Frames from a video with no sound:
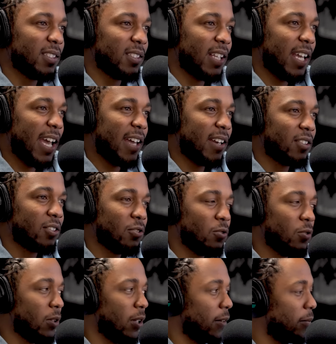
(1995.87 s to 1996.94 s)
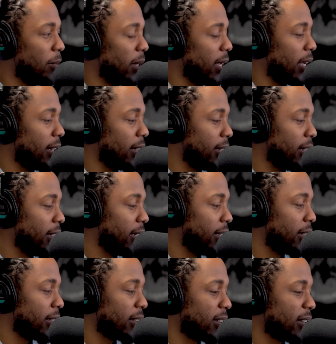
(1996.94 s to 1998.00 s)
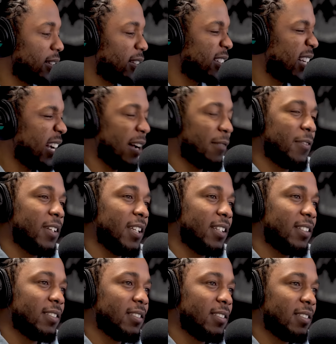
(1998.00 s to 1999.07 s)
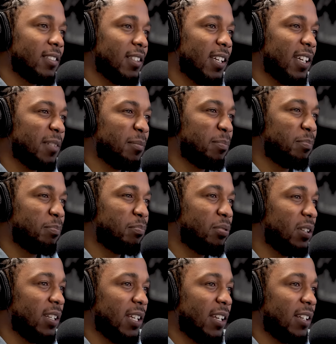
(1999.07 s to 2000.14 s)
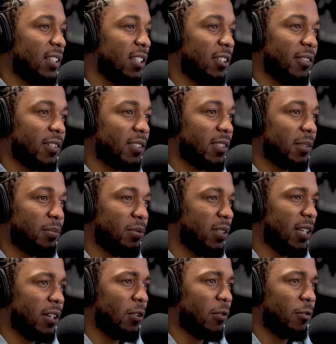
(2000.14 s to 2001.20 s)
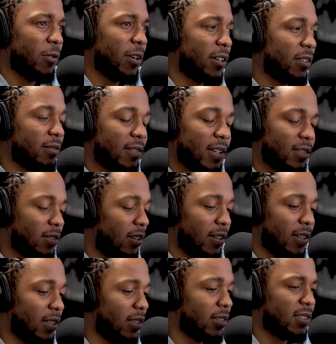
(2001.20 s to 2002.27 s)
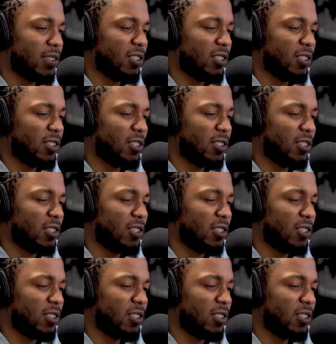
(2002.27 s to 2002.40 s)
The attitude of being confident and putting that in lyrics and putting that over record. That's all it is.